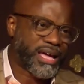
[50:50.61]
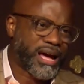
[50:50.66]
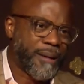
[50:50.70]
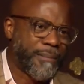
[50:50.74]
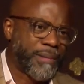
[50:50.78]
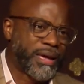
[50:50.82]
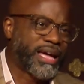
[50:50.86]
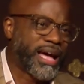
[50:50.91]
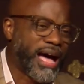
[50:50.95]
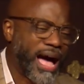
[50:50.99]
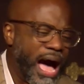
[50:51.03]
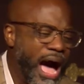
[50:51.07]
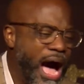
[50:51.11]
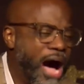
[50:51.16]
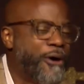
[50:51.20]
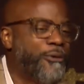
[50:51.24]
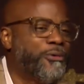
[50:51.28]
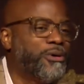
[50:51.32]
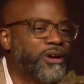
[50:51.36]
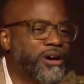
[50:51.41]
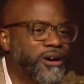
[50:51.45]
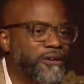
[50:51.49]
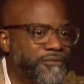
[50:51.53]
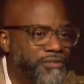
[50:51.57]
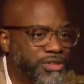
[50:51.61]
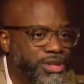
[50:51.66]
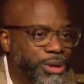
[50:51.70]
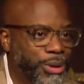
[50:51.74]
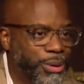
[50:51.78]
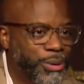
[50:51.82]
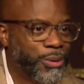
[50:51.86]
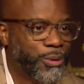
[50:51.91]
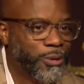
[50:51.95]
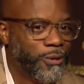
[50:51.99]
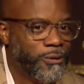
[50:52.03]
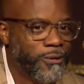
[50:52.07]
coming out of
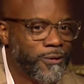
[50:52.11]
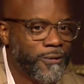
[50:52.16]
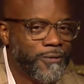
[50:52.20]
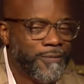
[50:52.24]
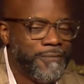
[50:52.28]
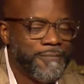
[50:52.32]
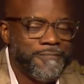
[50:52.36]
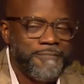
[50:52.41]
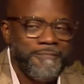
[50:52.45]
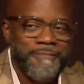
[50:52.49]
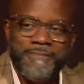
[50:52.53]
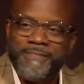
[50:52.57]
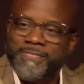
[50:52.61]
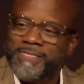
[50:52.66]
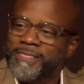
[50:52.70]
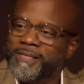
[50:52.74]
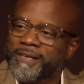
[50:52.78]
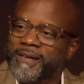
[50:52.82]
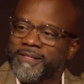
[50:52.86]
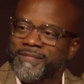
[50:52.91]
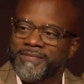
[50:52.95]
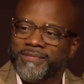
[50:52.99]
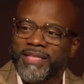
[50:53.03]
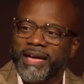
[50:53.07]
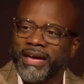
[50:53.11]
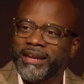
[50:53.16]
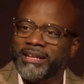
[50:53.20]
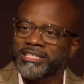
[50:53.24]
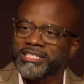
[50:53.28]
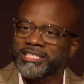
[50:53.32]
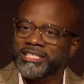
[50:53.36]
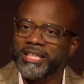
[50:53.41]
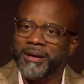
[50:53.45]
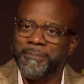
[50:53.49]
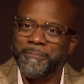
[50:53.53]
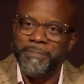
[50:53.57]
you that
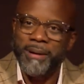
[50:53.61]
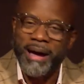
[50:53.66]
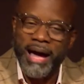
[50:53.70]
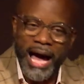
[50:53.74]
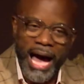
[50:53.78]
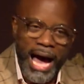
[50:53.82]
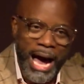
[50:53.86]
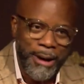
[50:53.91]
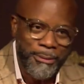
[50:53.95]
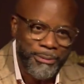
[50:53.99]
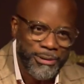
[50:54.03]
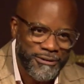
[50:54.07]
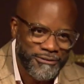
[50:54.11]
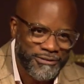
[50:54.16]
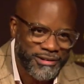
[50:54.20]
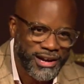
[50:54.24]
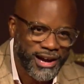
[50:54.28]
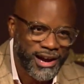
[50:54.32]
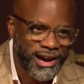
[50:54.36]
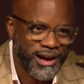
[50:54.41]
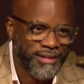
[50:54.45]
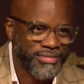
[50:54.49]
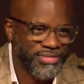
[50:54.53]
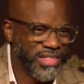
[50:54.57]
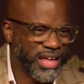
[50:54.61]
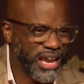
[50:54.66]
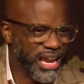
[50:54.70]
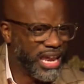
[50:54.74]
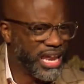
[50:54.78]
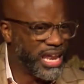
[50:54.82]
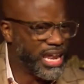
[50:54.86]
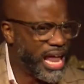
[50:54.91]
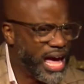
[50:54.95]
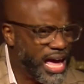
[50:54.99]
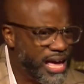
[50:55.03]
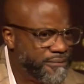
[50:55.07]
is the power of God, the
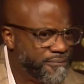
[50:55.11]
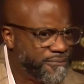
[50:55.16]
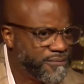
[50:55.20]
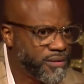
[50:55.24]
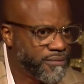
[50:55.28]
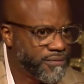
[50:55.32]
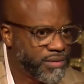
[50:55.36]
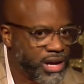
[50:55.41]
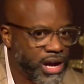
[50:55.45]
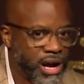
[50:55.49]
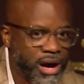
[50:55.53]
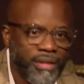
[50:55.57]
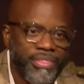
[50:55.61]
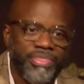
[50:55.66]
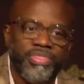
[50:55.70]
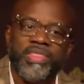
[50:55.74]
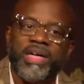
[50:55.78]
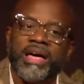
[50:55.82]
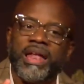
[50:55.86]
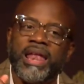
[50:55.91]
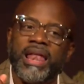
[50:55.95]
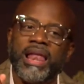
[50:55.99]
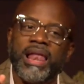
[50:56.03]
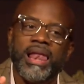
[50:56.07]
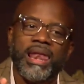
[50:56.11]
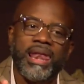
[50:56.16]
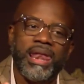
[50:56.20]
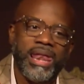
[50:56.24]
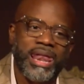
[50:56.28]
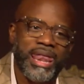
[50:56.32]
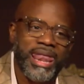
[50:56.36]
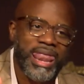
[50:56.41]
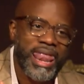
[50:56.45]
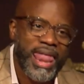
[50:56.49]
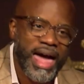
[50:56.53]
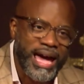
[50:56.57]
life of God, the
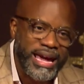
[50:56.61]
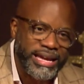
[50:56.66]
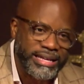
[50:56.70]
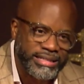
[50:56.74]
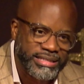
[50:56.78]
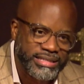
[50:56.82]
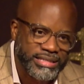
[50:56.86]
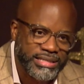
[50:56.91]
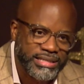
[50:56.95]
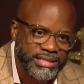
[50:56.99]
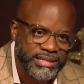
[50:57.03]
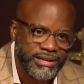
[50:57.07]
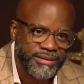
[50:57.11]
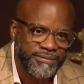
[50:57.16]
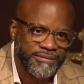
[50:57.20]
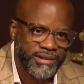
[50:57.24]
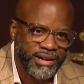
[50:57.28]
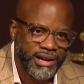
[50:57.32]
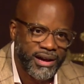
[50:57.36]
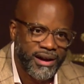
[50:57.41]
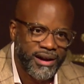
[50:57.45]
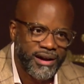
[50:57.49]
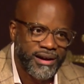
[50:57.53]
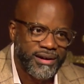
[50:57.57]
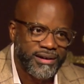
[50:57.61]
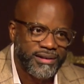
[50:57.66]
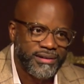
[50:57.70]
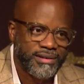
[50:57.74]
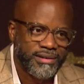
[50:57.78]
light of God